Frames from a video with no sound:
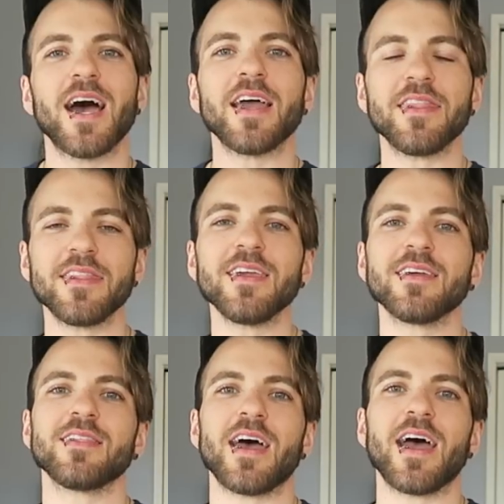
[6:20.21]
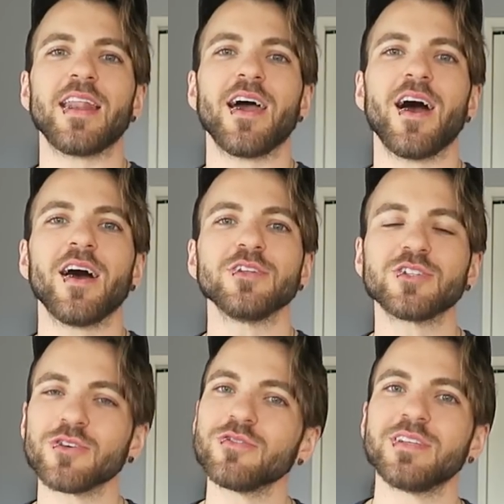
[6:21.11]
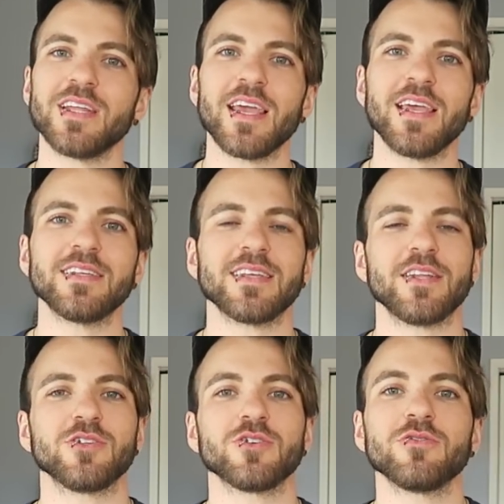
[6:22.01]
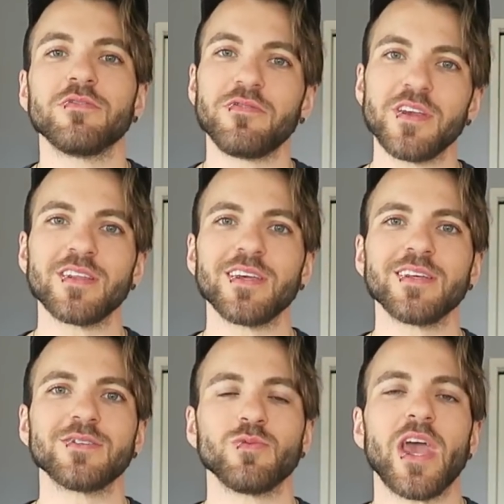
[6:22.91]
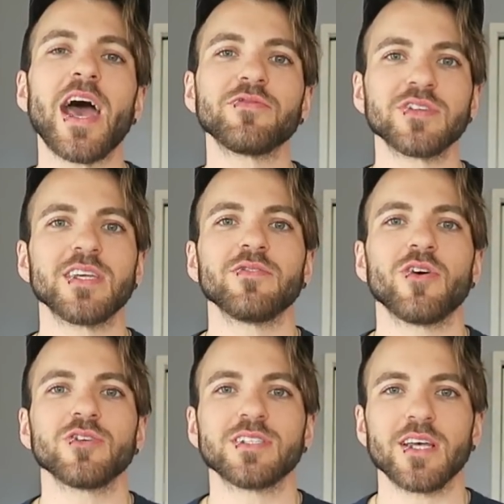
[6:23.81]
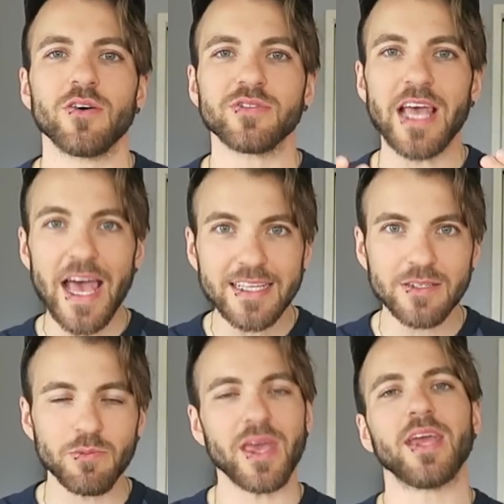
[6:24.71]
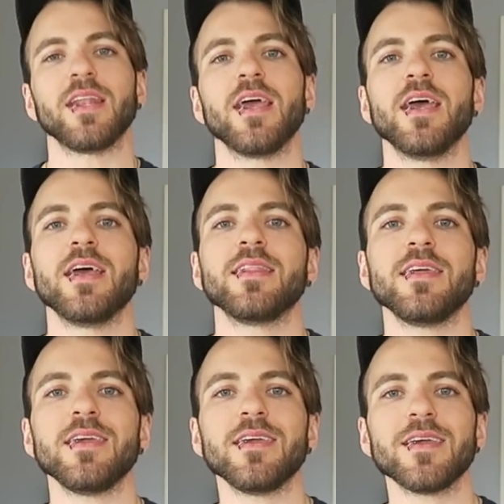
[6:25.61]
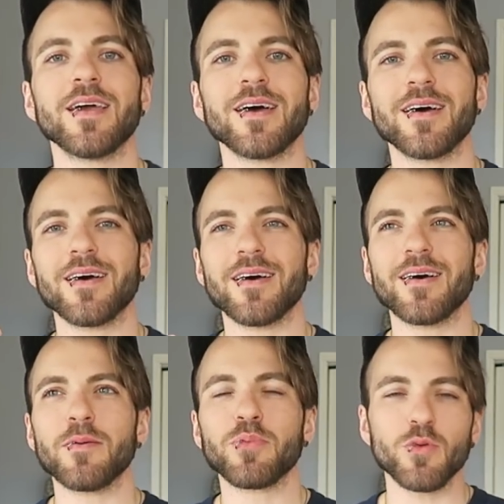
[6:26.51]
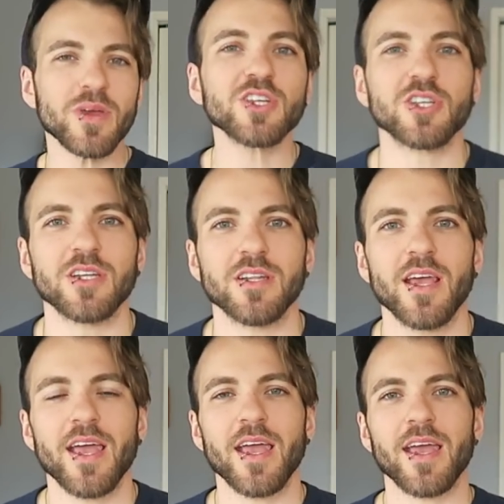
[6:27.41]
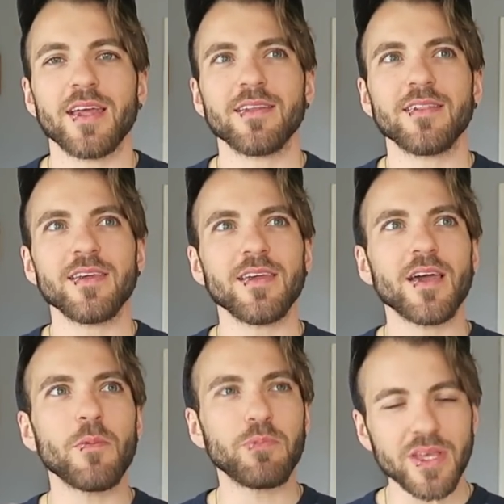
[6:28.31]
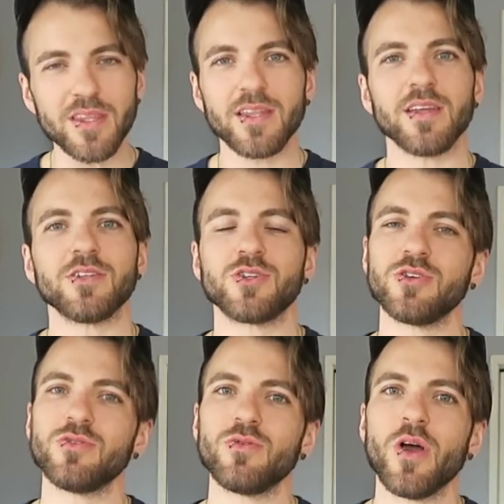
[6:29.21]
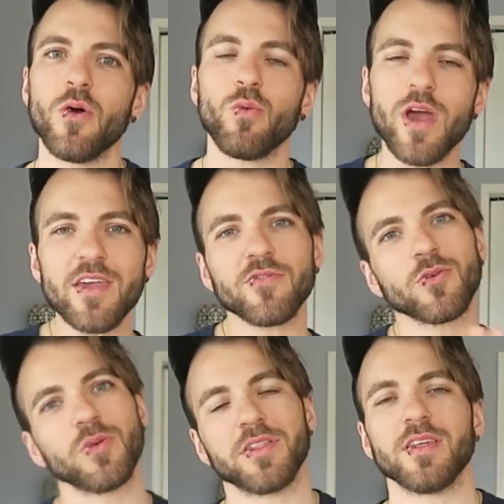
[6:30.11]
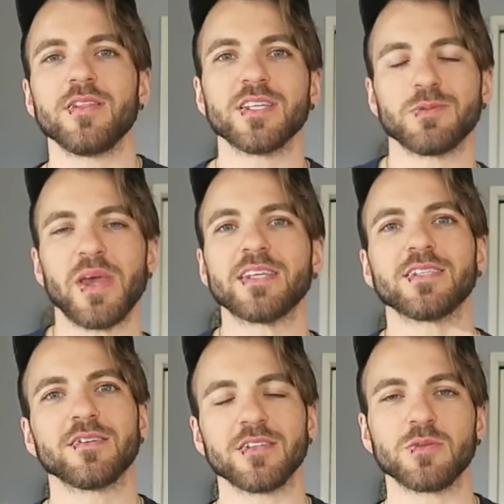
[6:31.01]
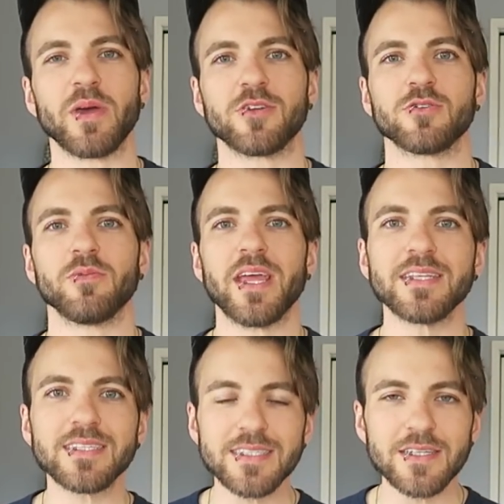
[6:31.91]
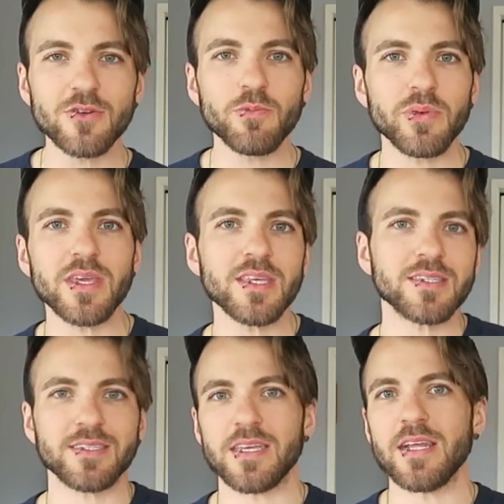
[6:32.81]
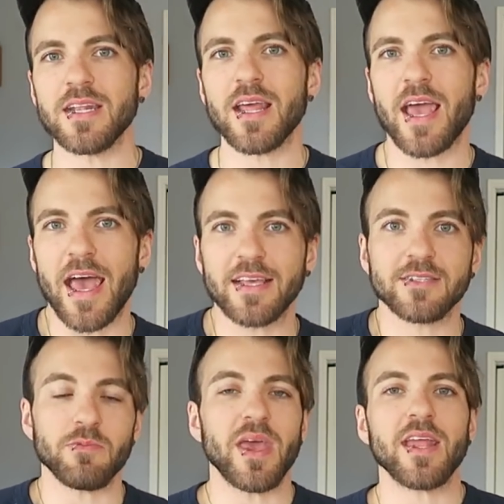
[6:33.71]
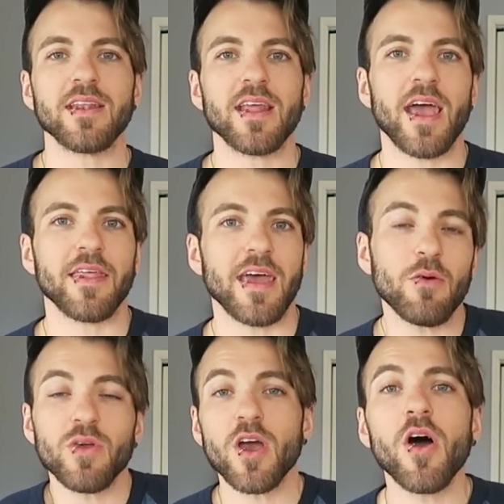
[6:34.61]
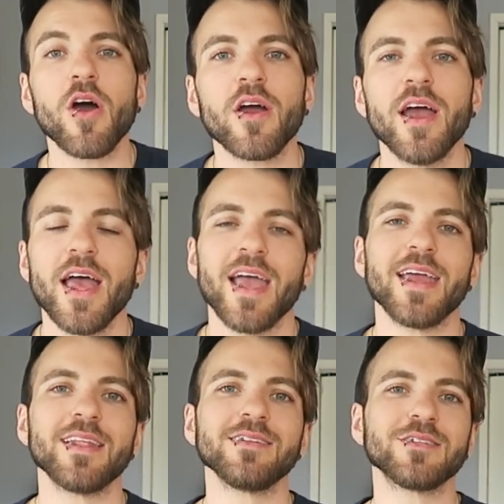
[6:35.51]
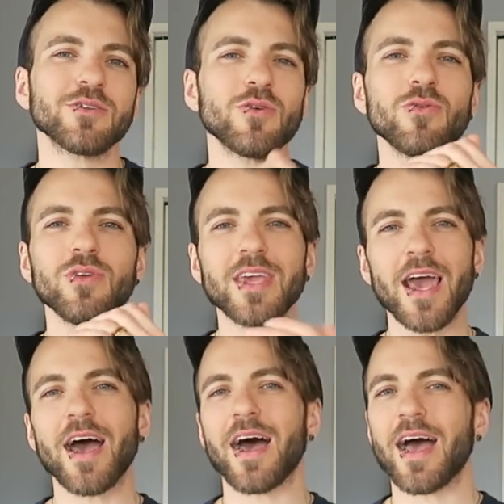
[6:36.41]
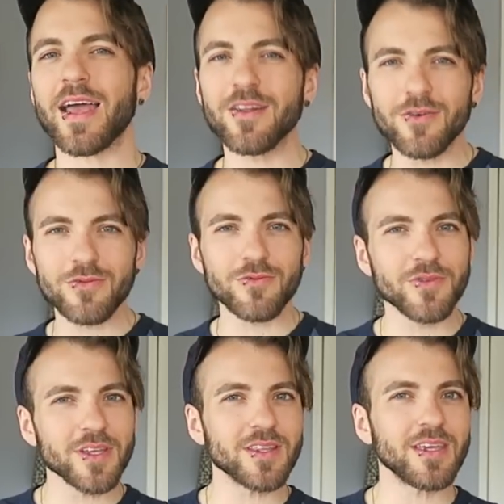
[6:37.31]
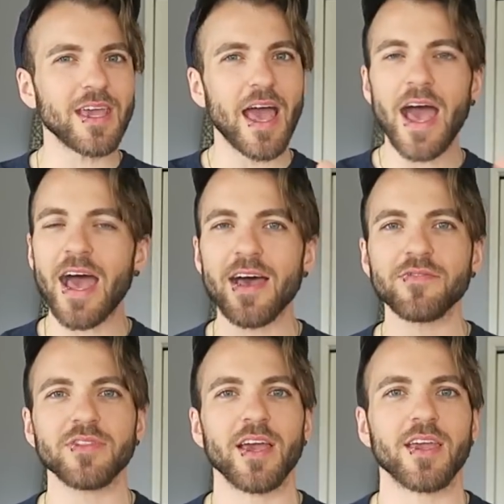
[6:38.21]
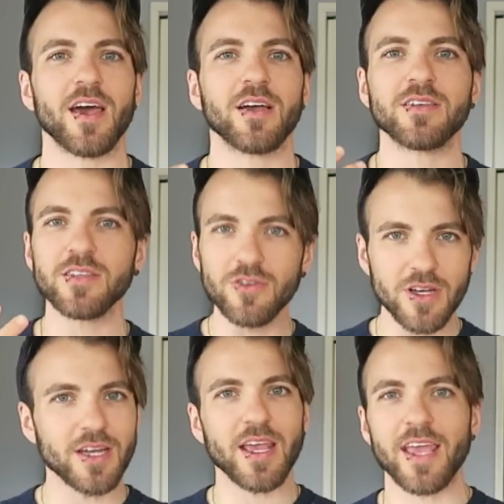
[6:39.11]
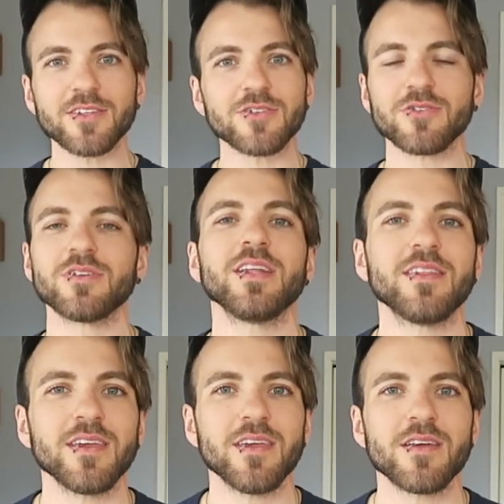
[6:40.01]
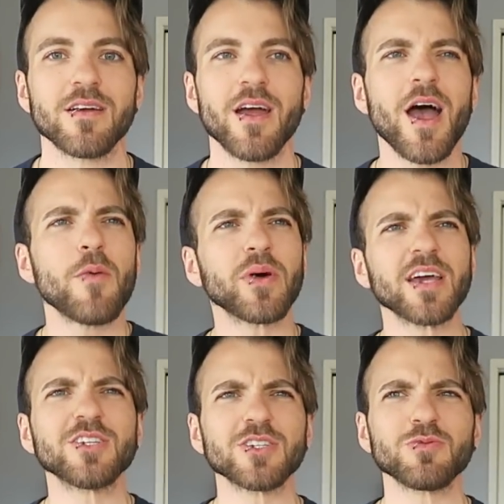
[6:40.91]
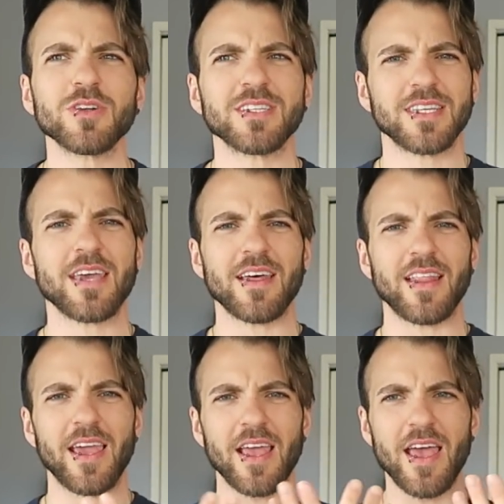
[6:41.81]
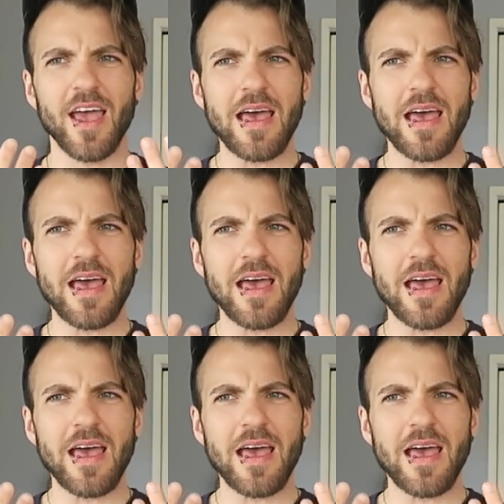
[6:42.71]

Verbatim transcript: I think that on certain days and certain feelings, we have to give ourselves as men the permission and the ability to waver within this masculine spectrum and still be seen as men that we are. And so, yeah, I don't really have like a clear-cut answer or anything here, but I just want to say that like,